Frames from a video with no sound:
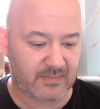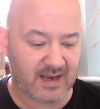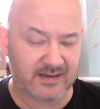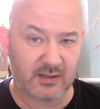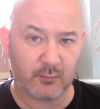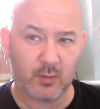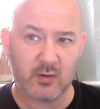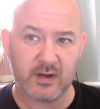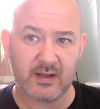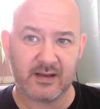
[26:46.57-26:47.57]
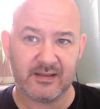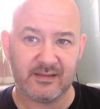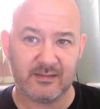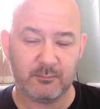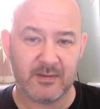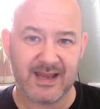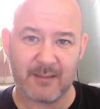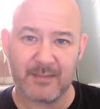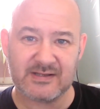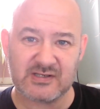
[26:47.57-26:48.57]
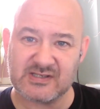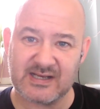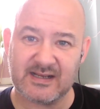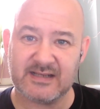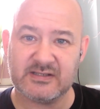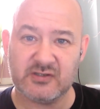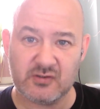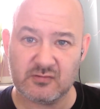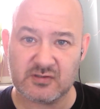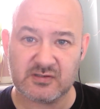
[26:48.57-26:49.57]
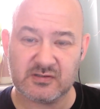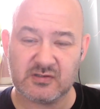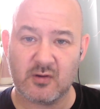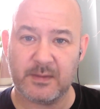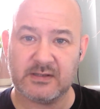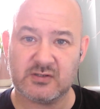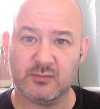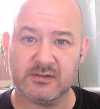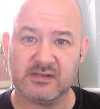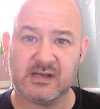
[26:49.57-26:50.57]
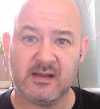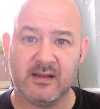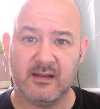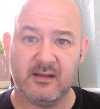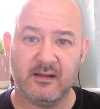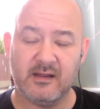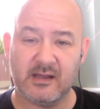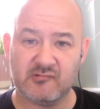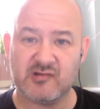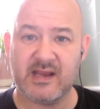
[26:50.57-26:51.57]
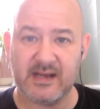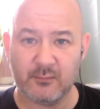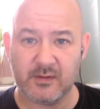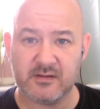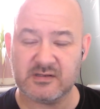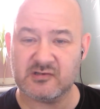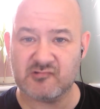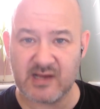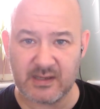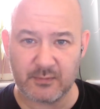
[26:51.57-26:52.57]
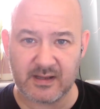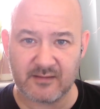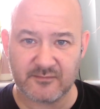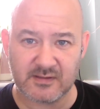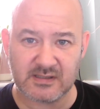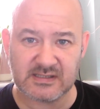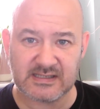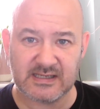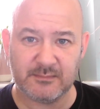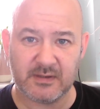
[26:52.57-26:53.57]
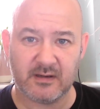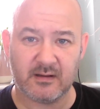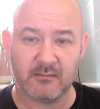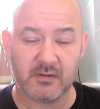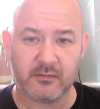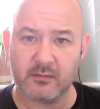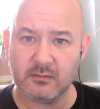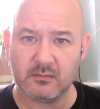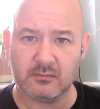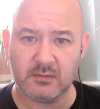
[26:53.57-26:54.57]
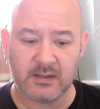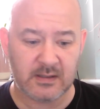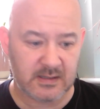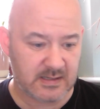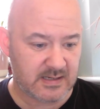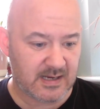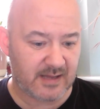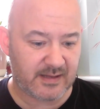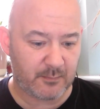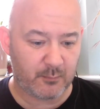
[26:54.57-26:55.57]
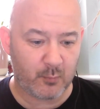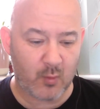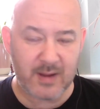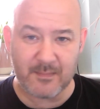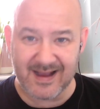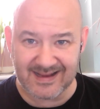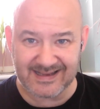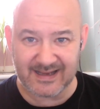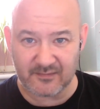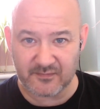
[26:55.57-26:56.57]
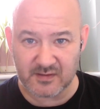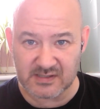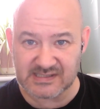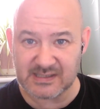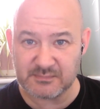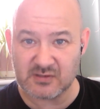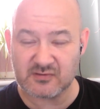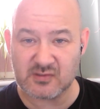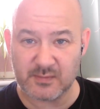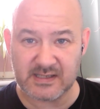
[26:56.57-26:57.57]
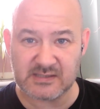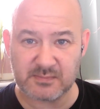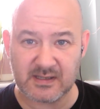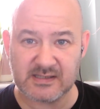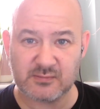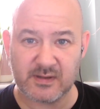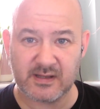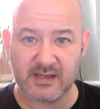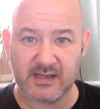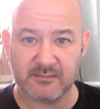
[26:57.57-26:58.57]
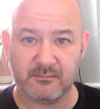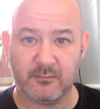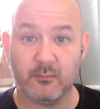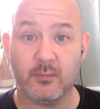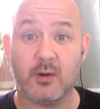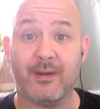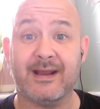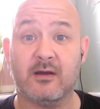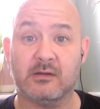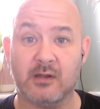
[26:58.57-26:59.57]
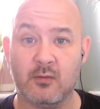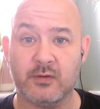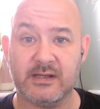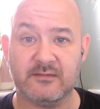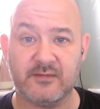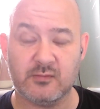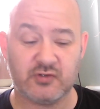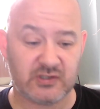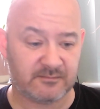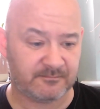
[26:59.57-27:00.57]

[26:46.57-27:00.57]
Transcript: we're going to get Manchester United youngsters coming to us and training with us and training with our first team. And I thought, and then we might get first dibs on some of these players when they're going out on loan in the future.